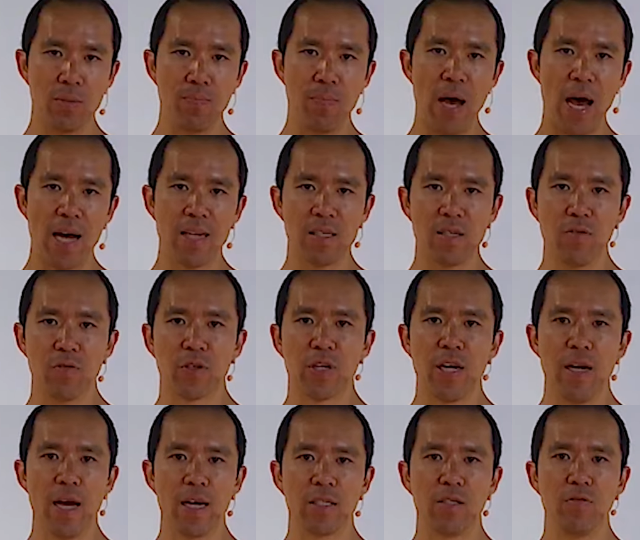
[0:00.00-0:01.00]
passive
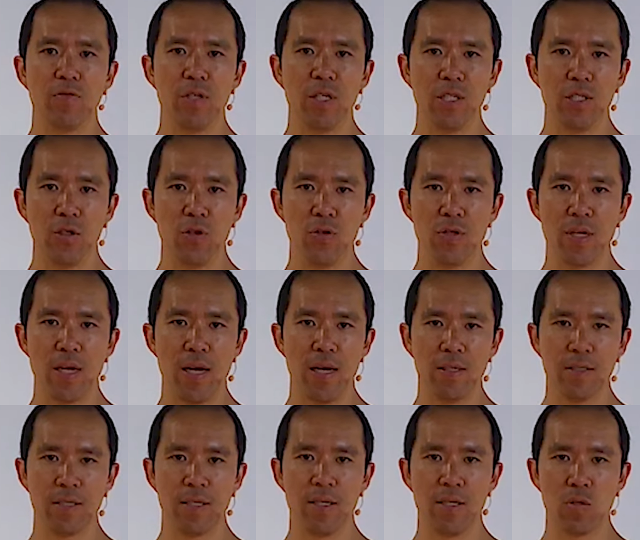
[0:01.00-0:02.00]
connective tissues
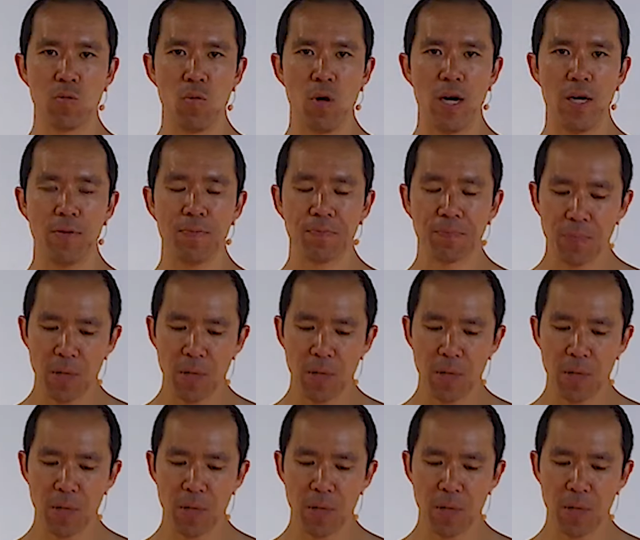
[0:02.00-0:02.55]
healthy as well.